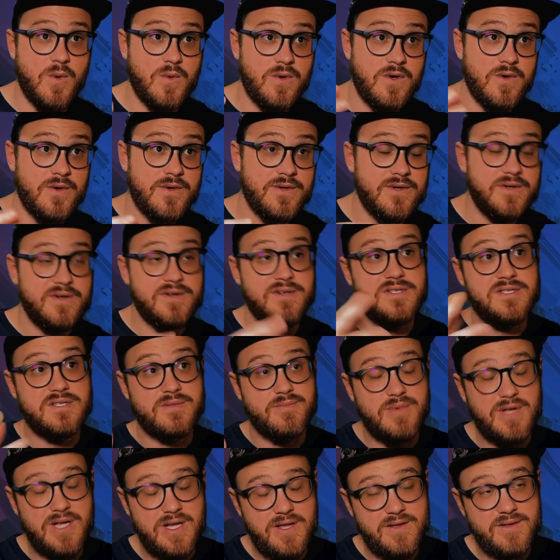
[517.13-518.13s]
We're going to
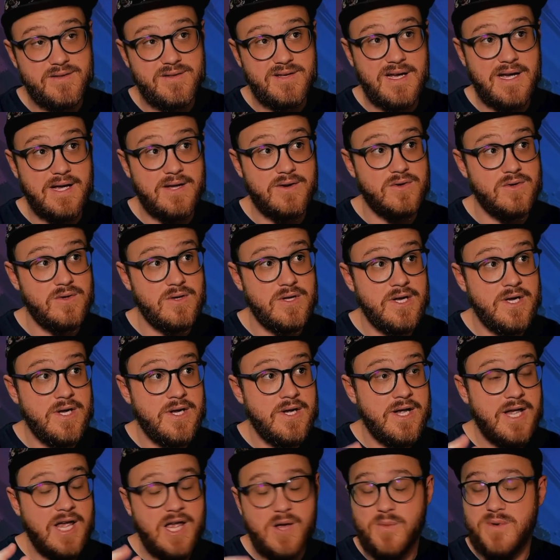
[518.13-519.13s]
display the title
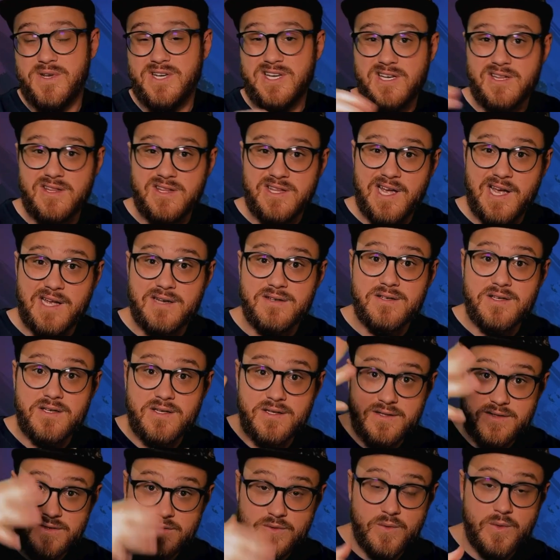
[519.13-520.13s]
and we need the ID
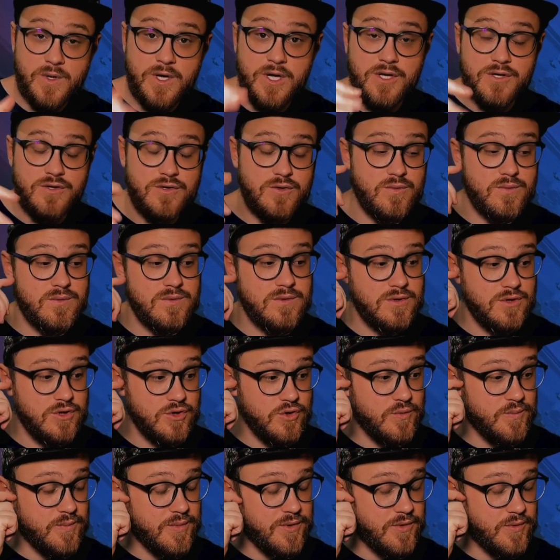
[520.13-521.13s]
to, to
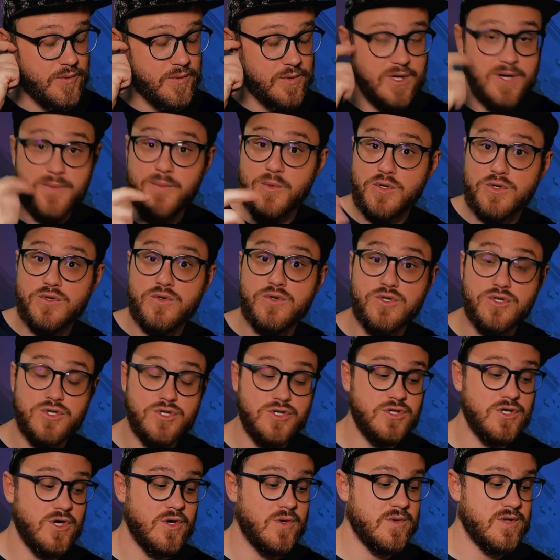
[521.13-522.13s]
loop through them or to
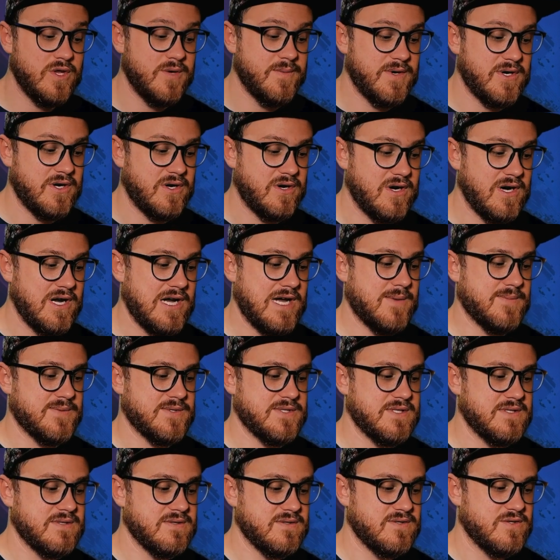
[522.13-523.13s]
show them in our
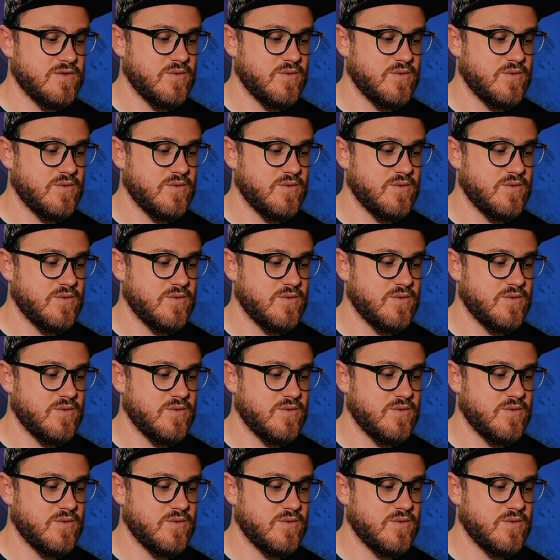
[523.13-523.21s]
options.